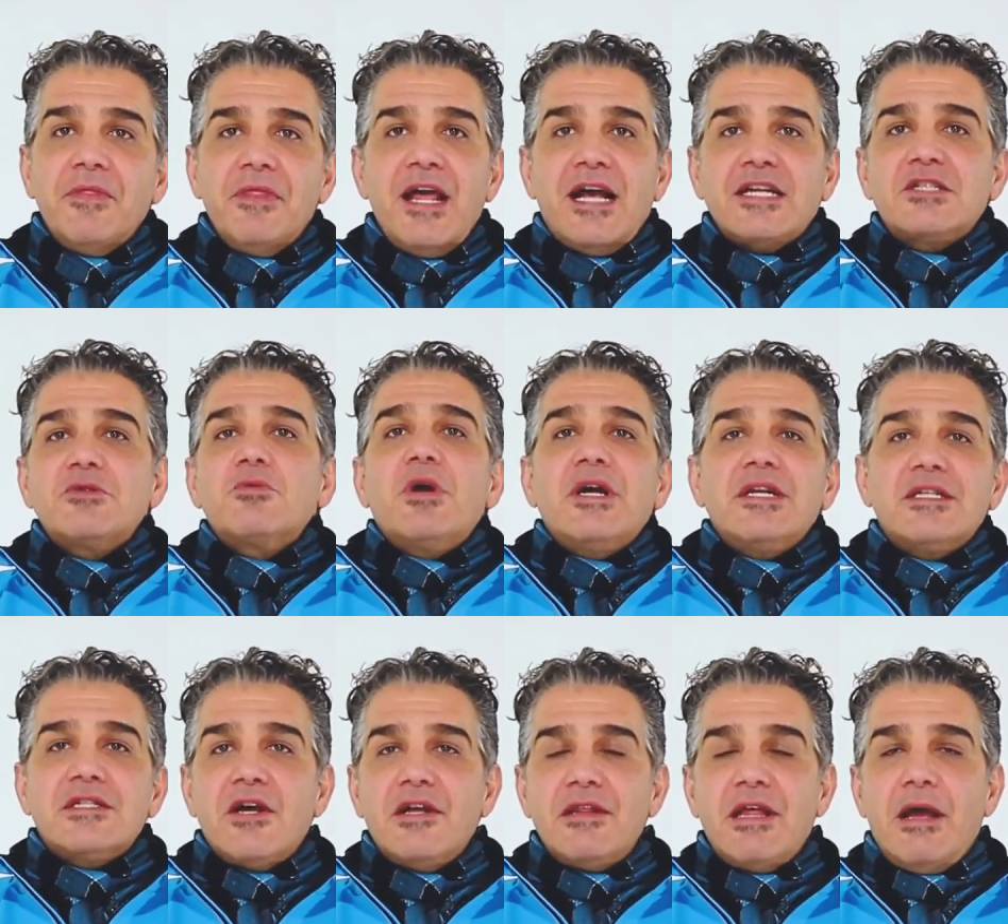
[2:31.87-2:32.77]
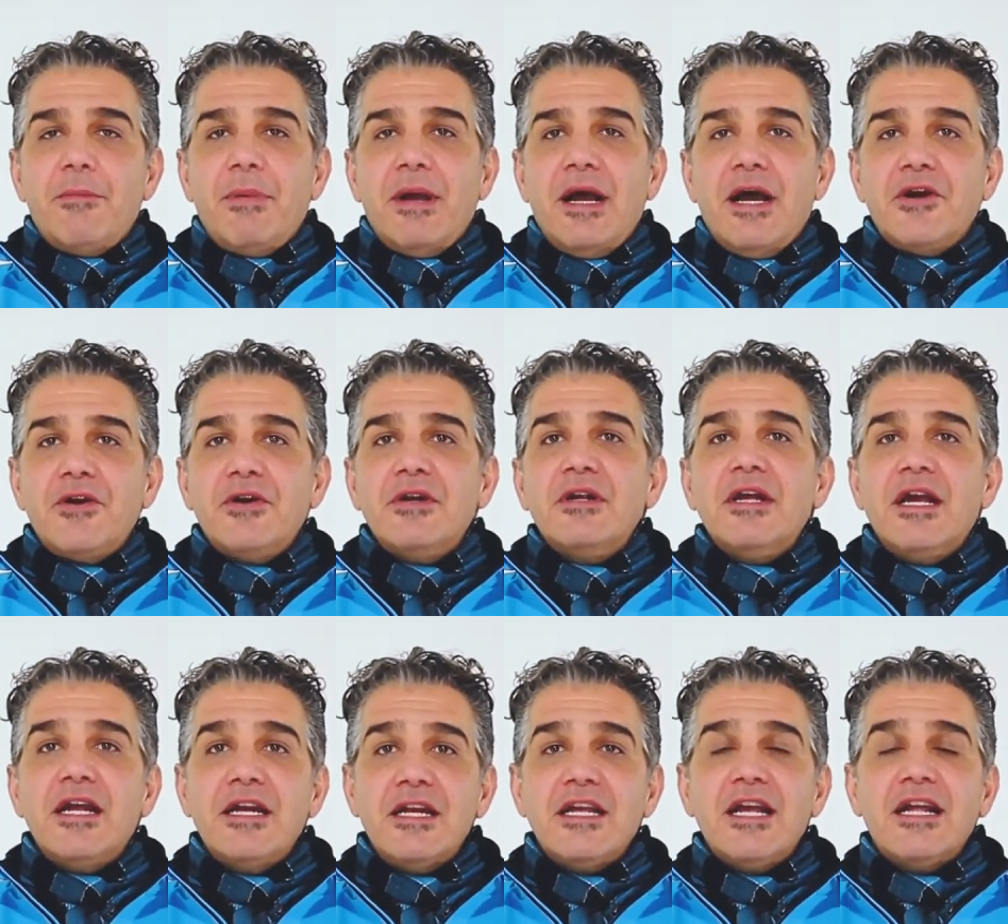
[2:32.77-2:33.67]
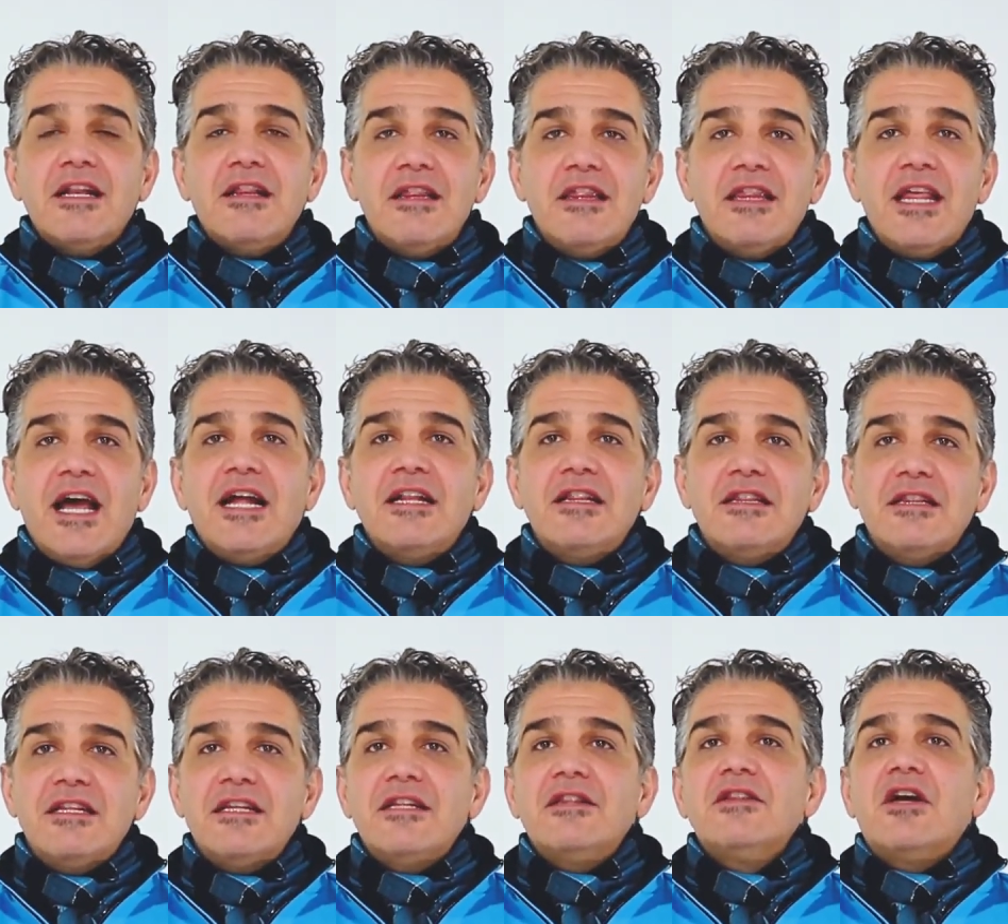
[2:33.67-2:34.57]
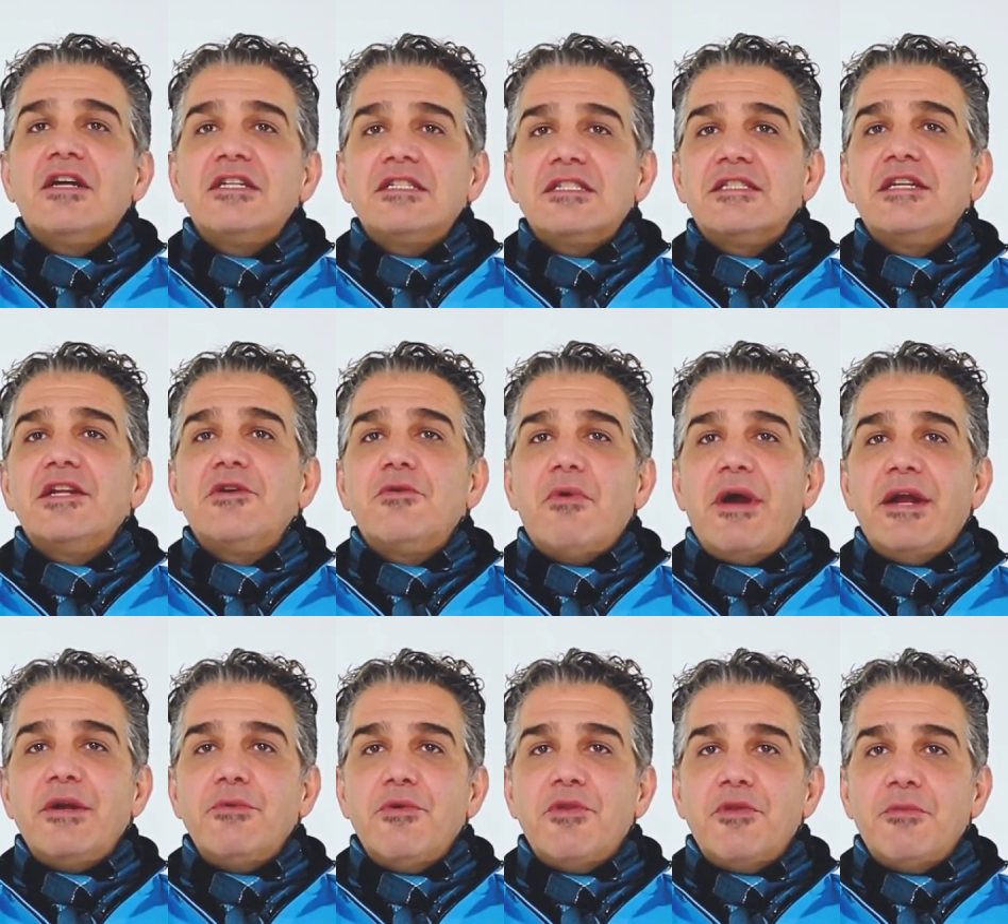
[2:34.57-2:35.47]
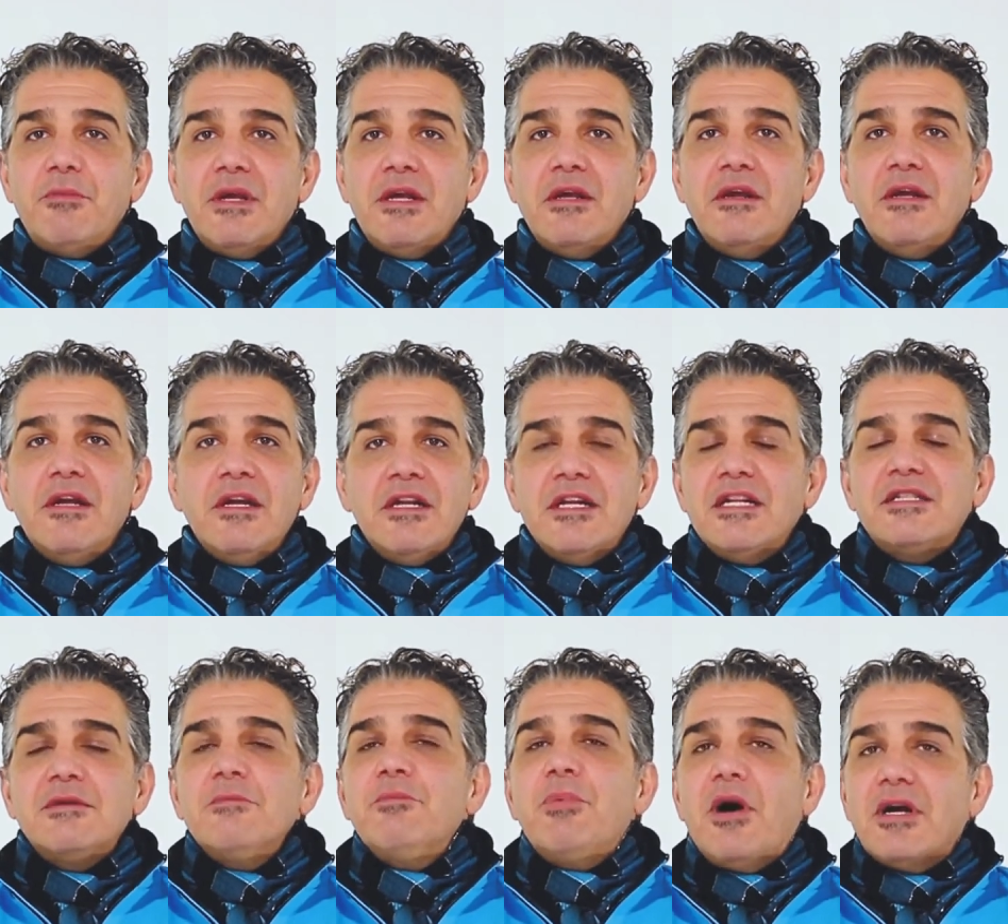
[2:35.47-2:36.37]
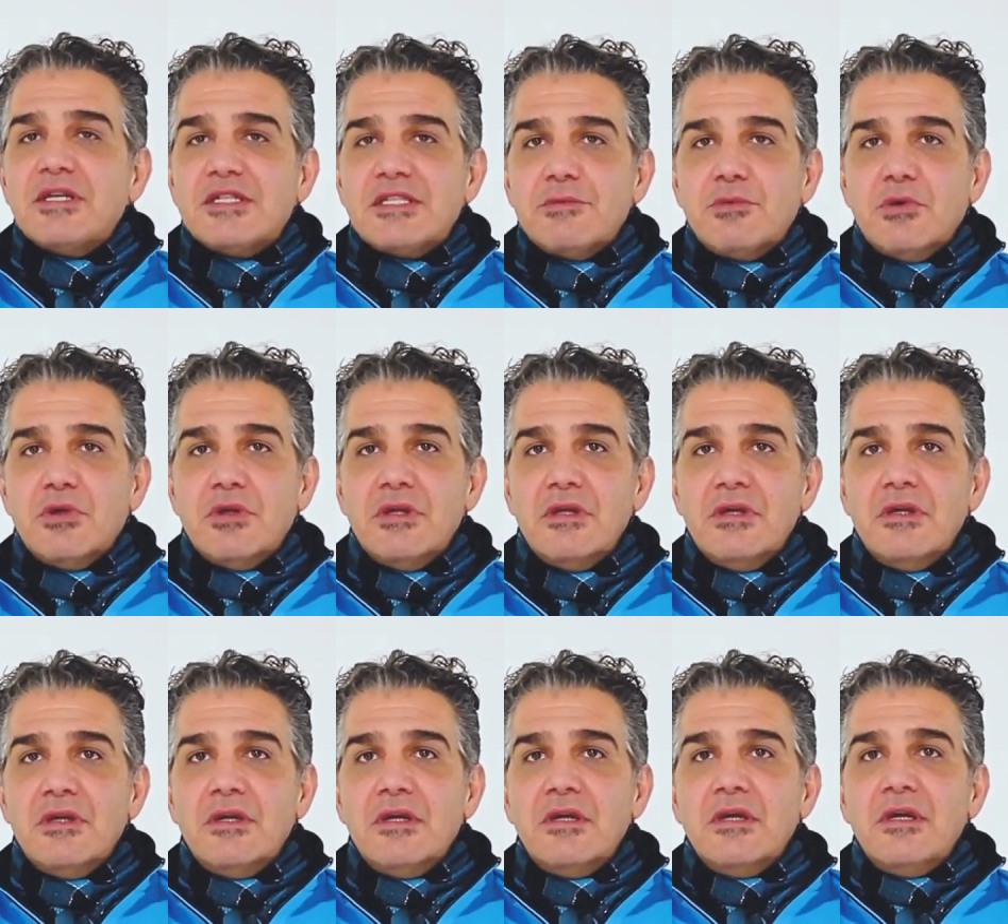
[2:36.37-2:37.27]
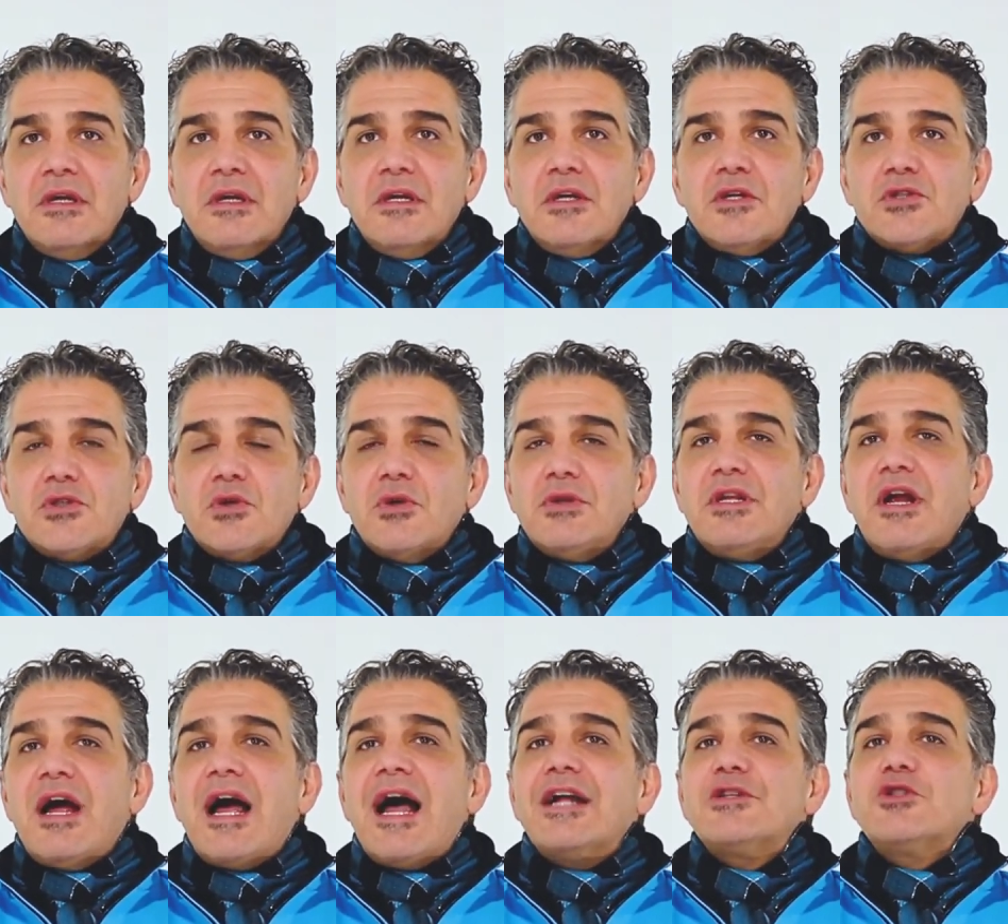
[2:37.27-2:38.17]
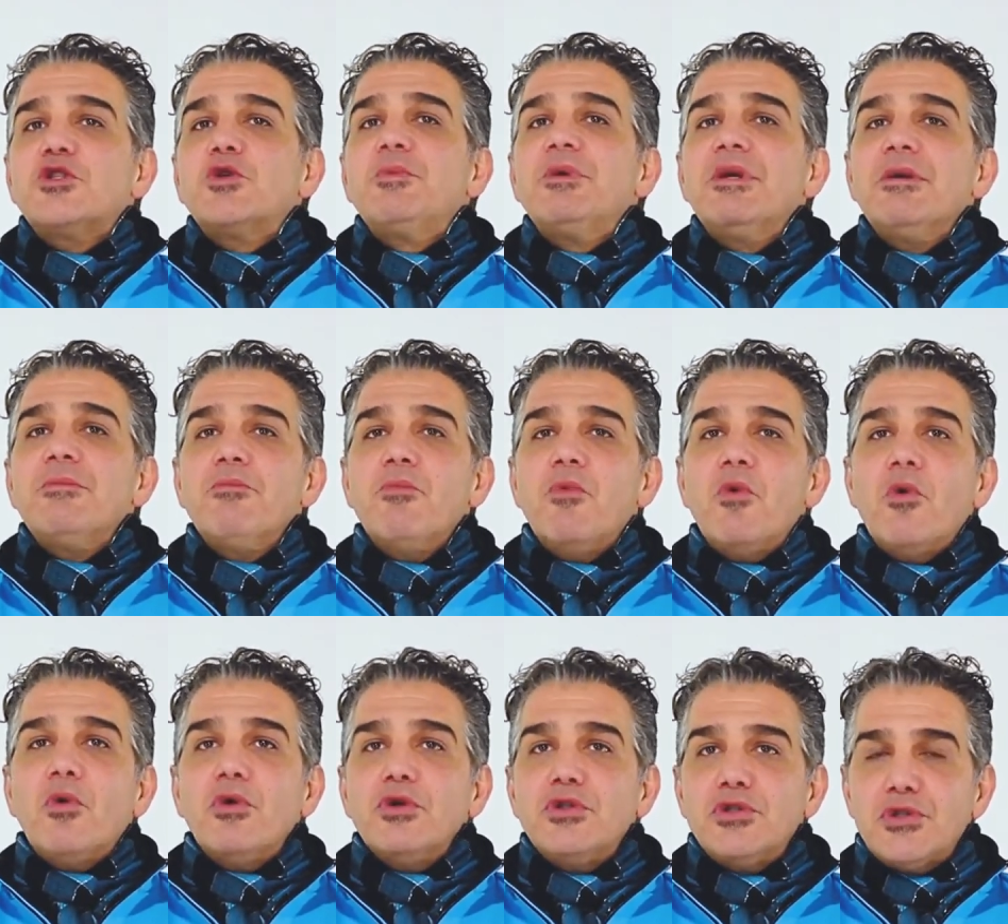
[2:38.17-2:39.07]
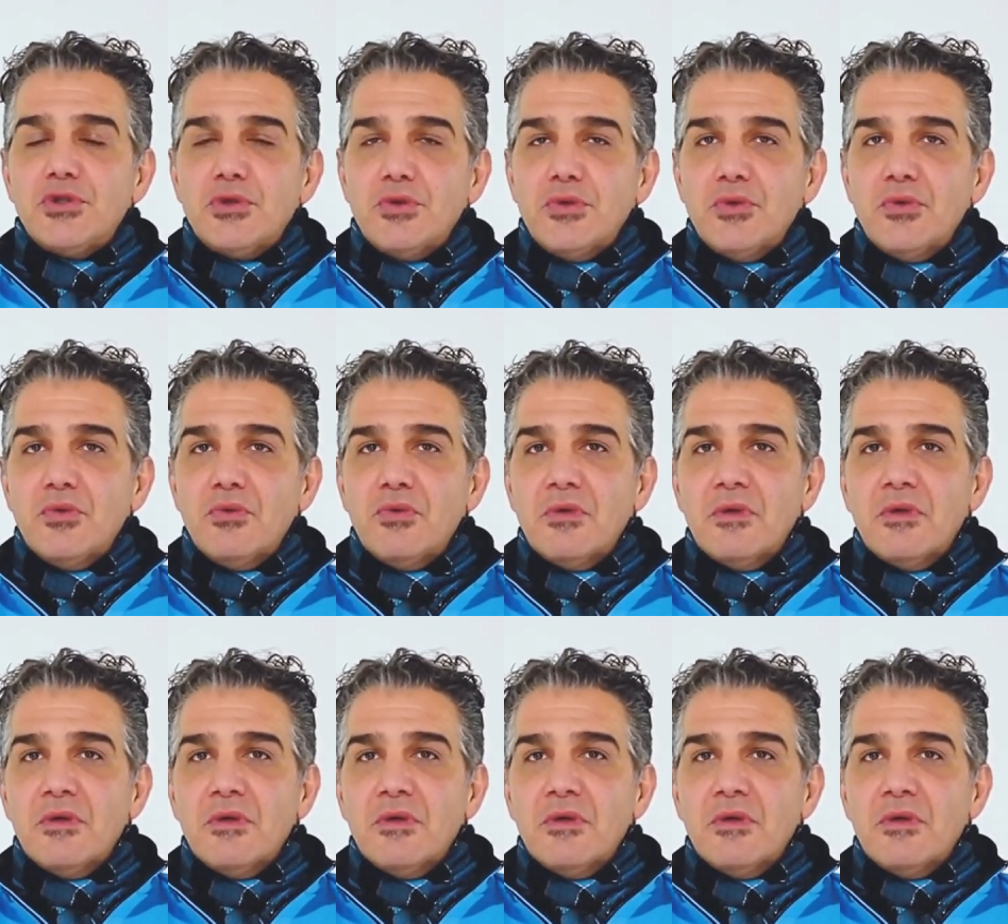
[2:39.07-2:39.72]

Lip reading: That's where I saw that pattern. And again, that did not sit right with me. It's impossible. So there had to be more to